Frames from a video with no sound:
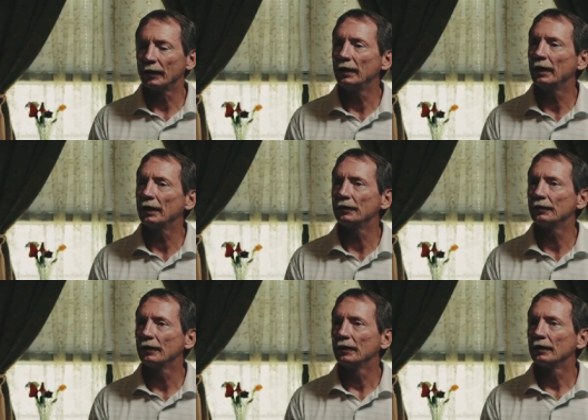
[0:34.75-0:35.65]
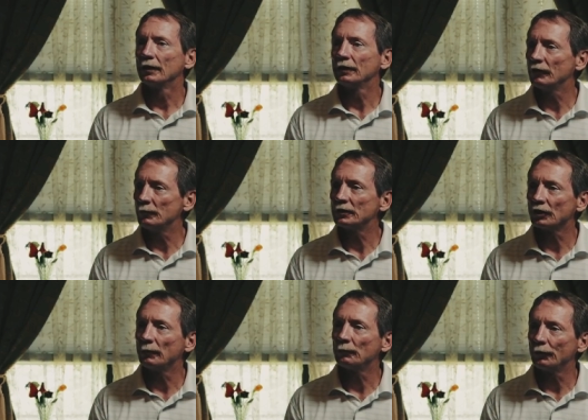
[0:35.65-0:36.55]
he had given me
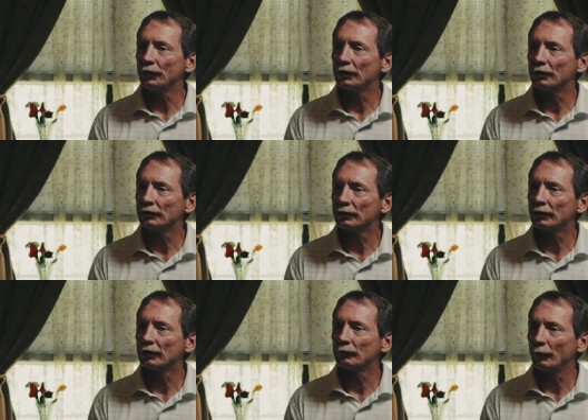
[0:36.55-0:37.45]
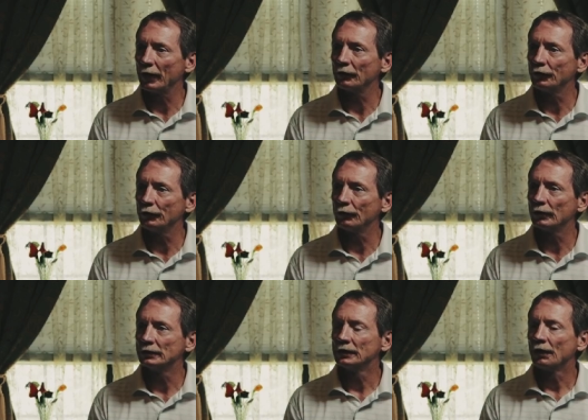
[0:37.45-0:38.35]
some to put in a, a Mountain Dew,
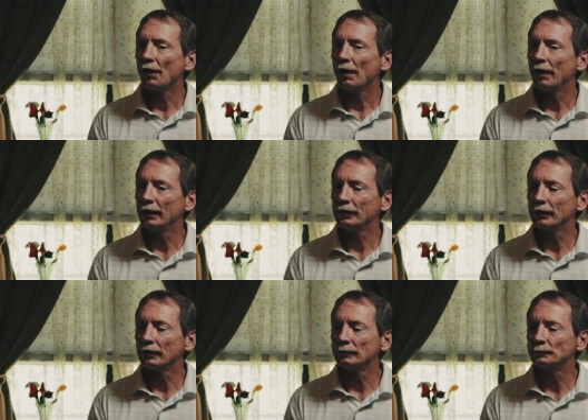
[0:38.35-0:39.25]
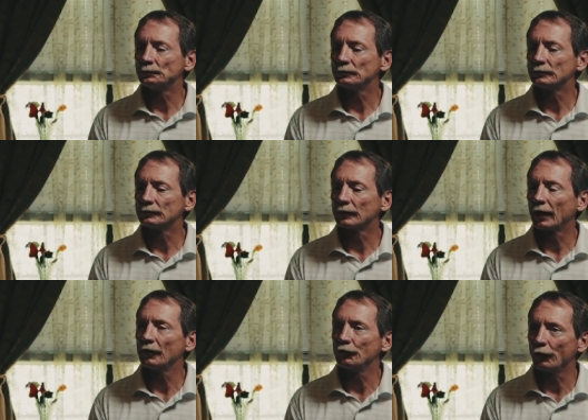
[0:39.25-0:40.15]
and um,
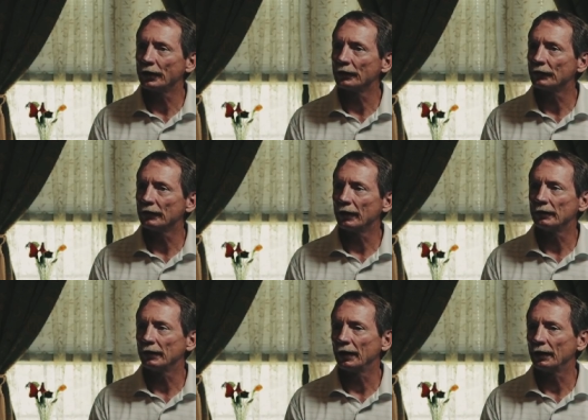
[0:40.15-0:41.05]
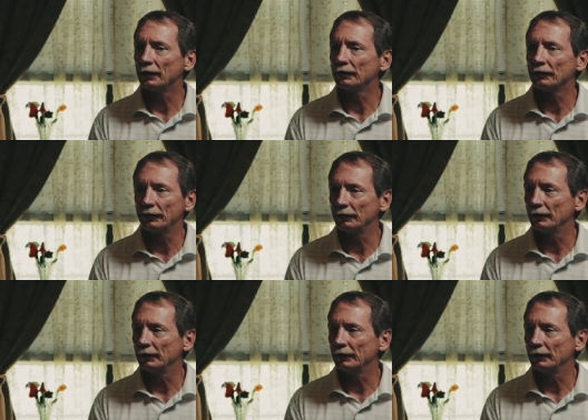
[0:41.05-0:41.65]
I drank it. And